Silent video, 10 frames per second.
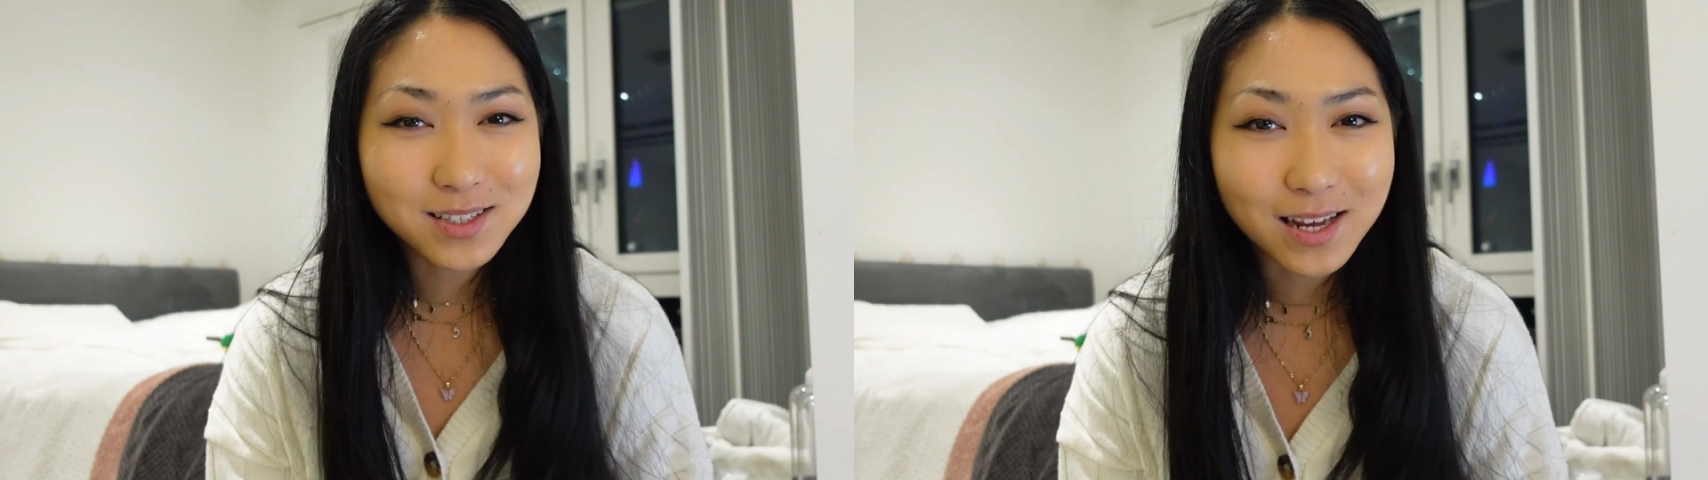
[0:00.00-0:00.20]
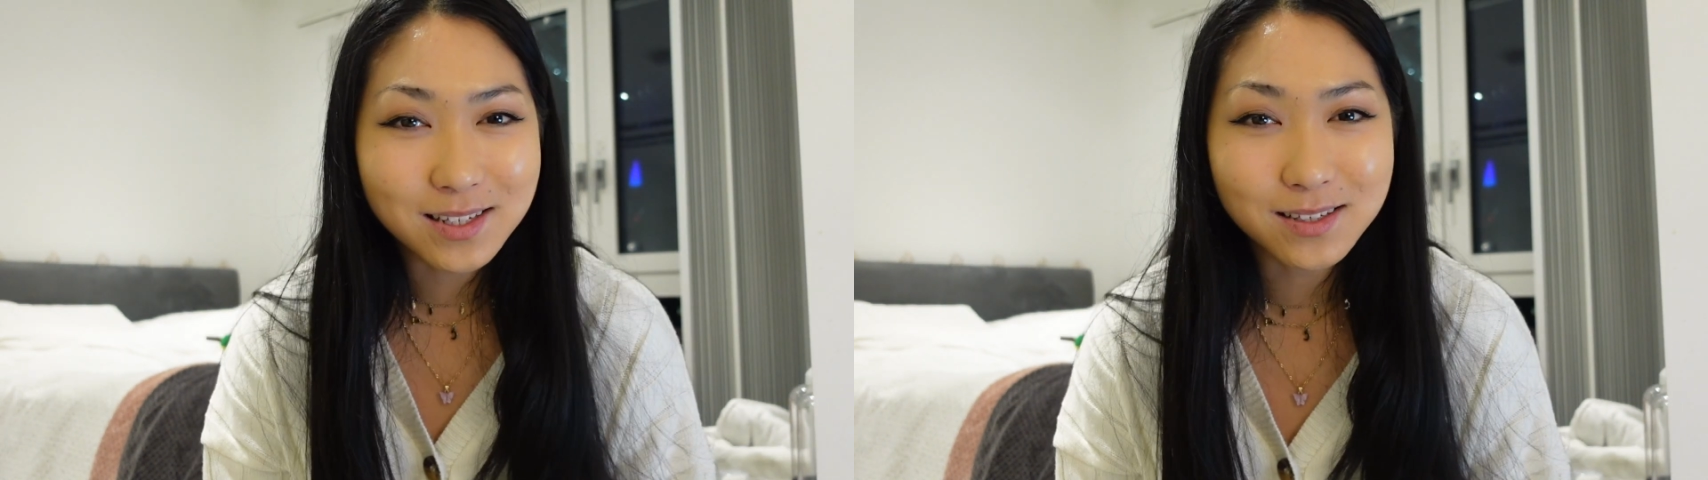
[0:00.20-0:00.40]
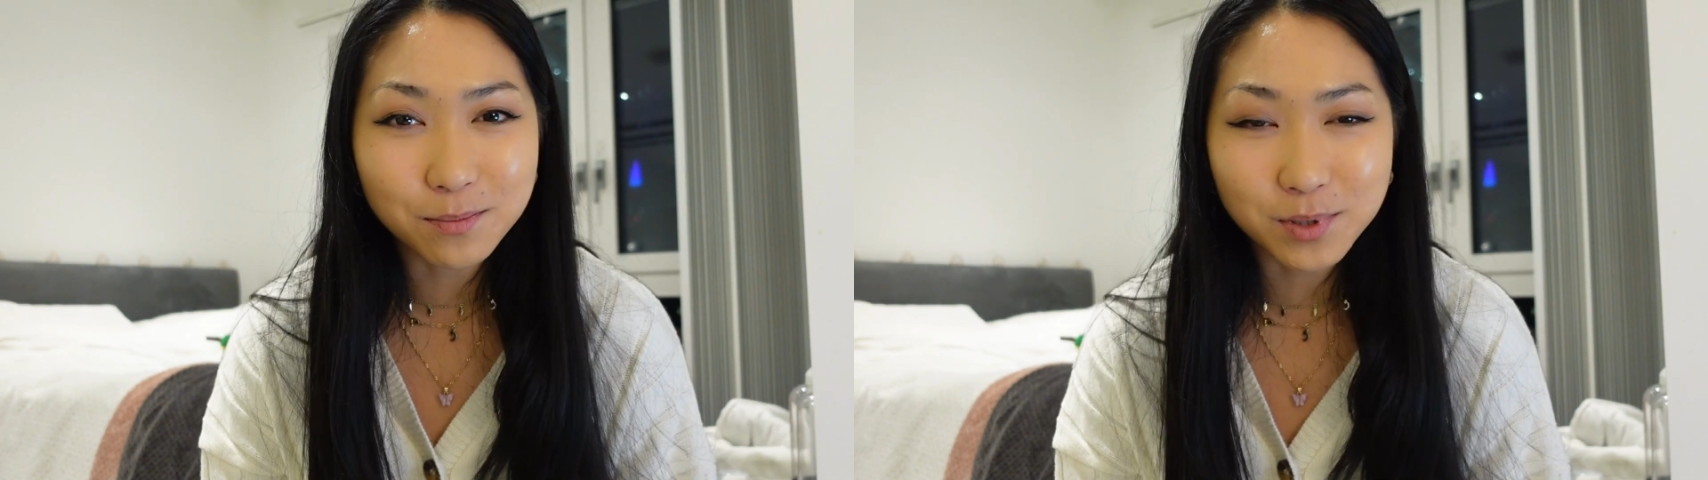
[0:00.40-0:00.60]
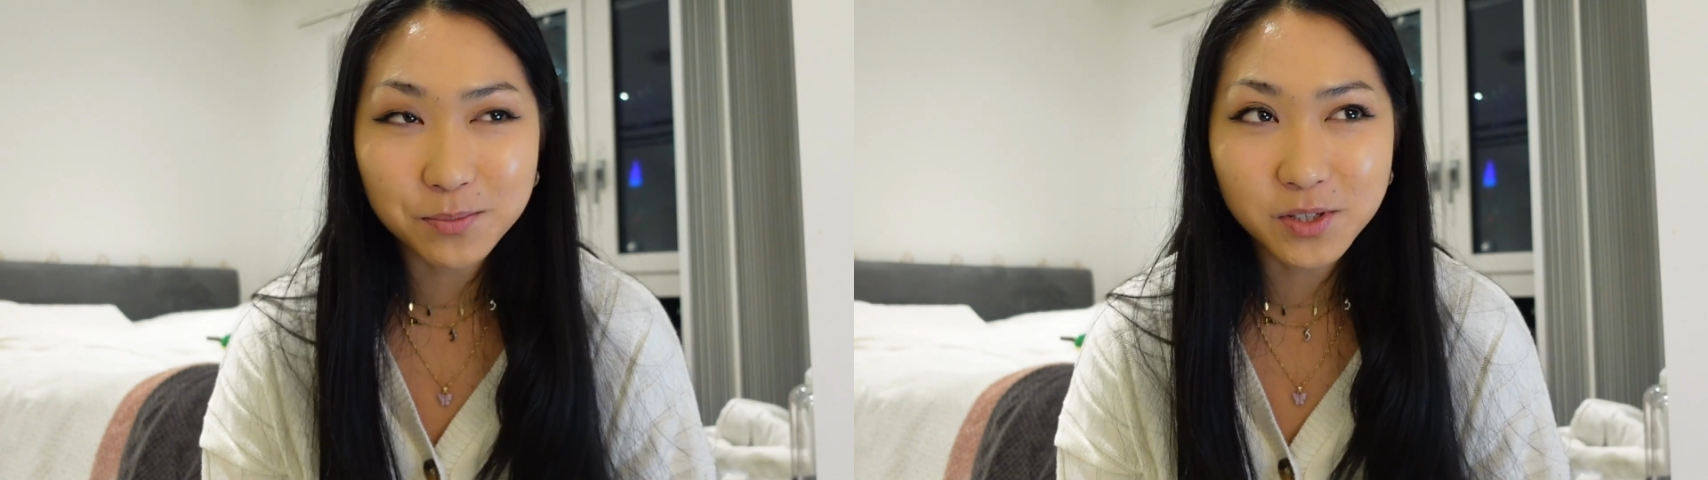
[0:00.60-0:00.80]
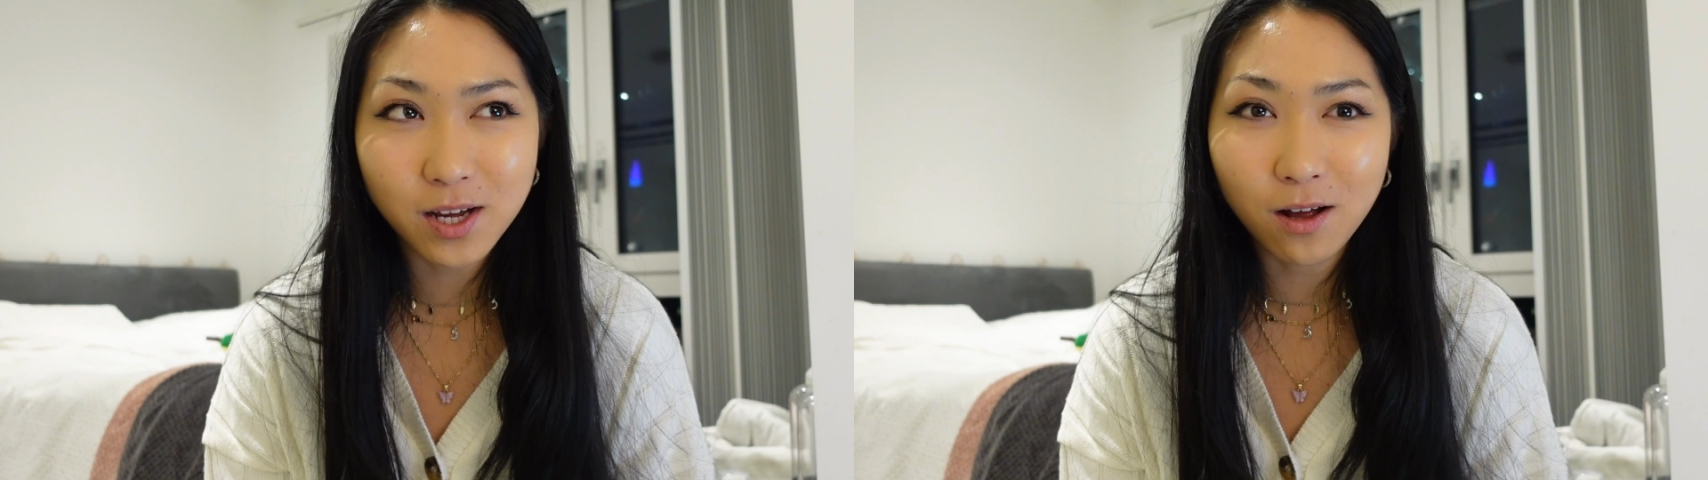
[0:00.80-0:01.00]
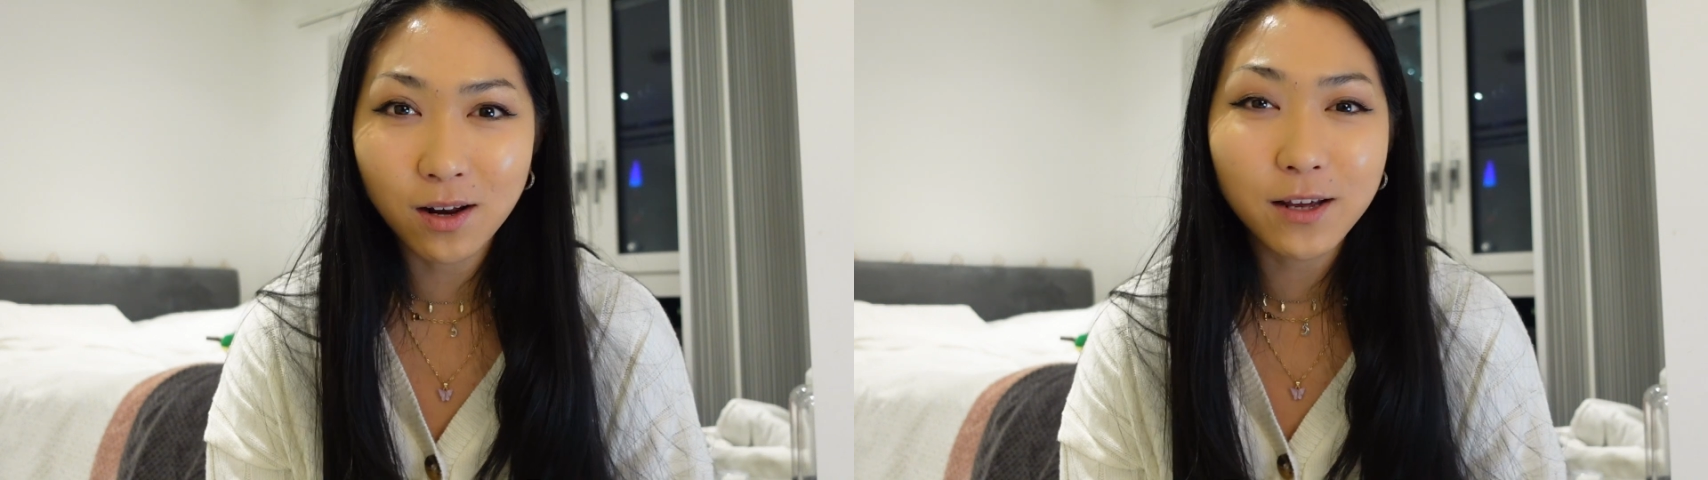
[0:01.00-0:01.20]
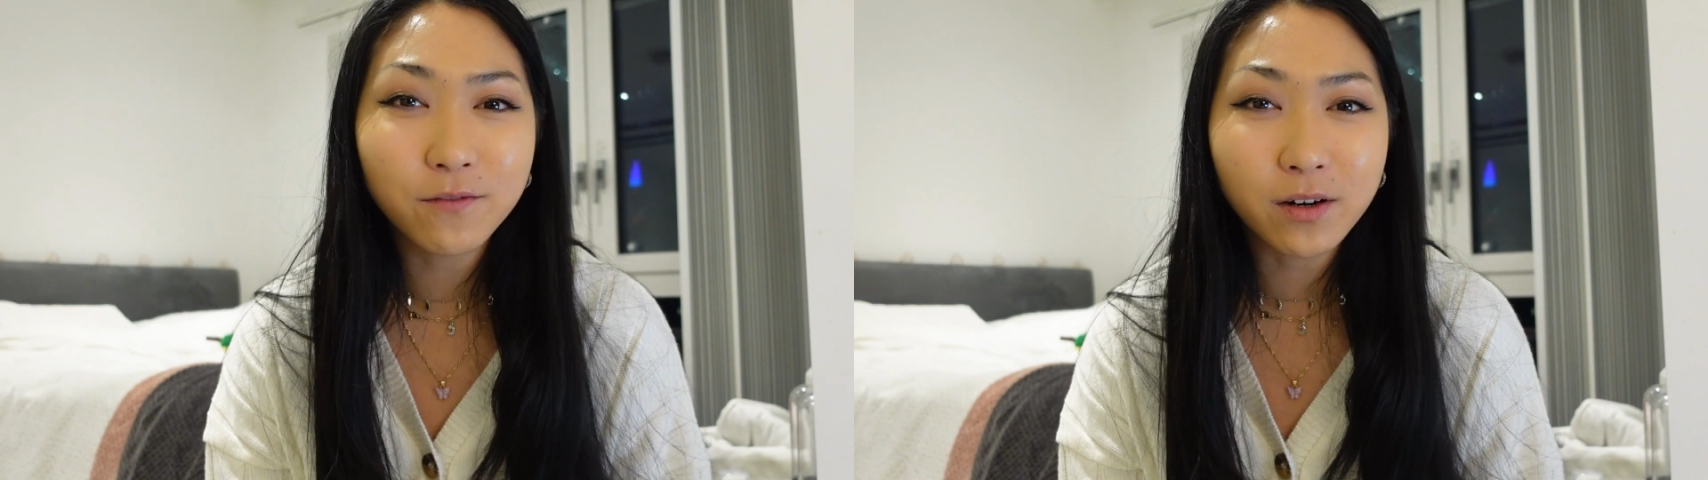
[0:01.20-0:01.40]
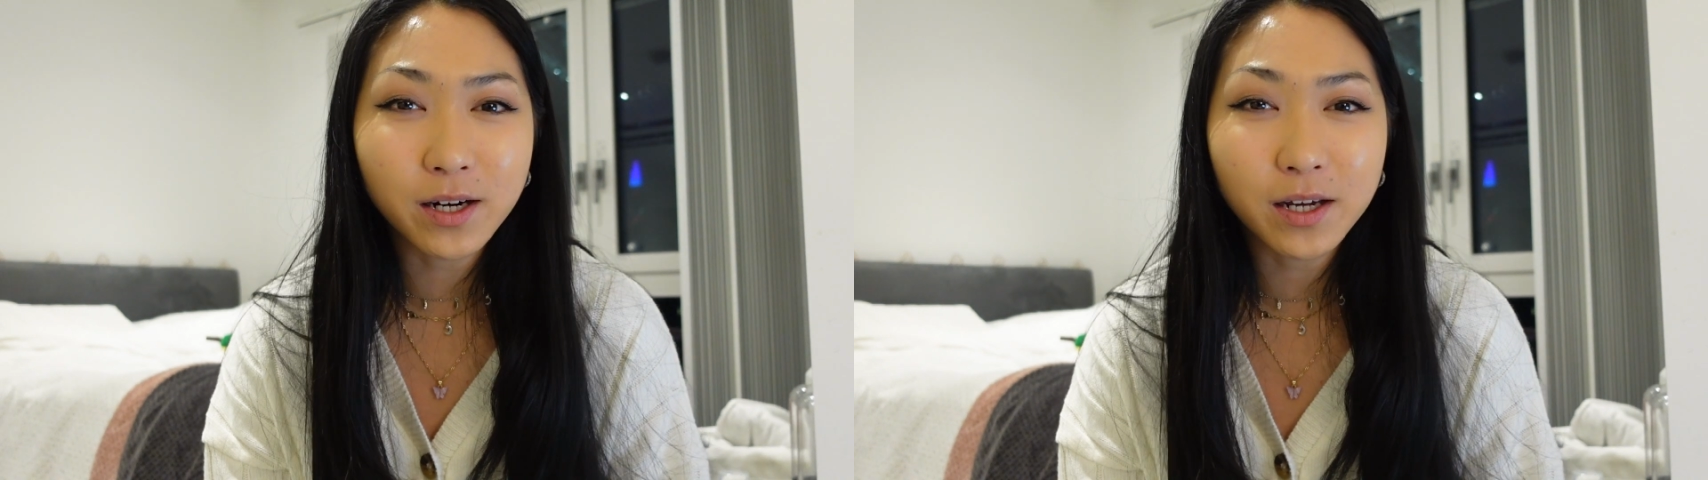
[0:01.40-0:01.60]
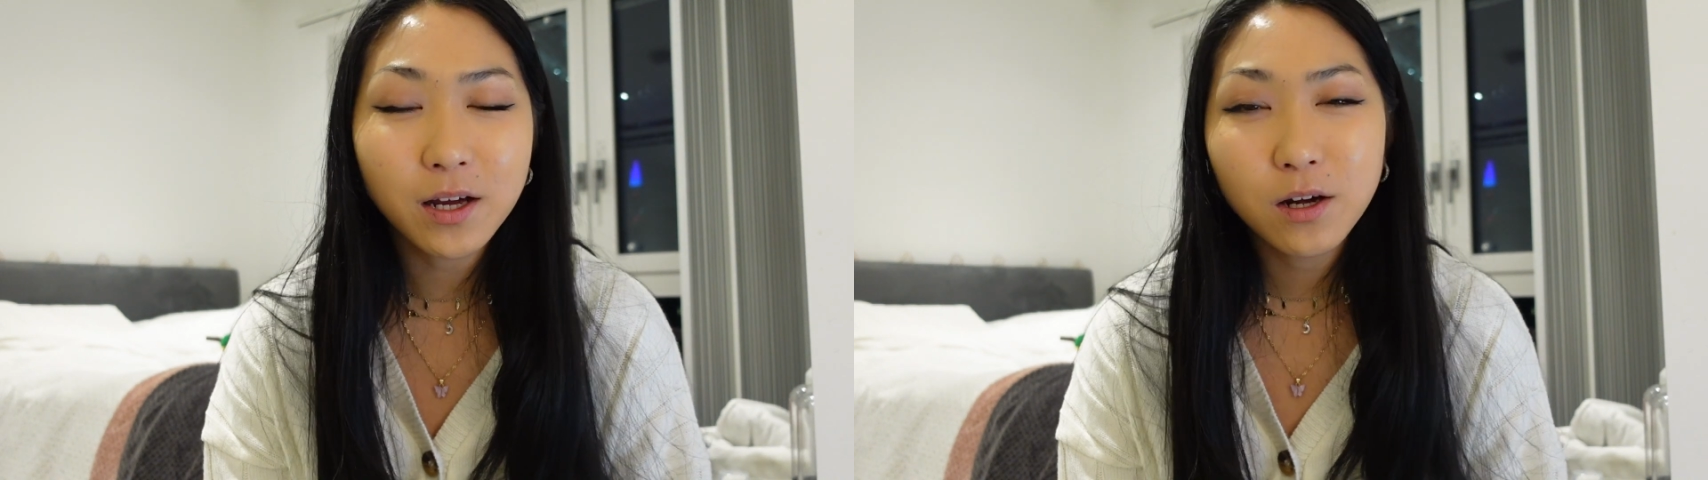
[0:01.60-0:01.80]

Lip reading: can sometimes sound like very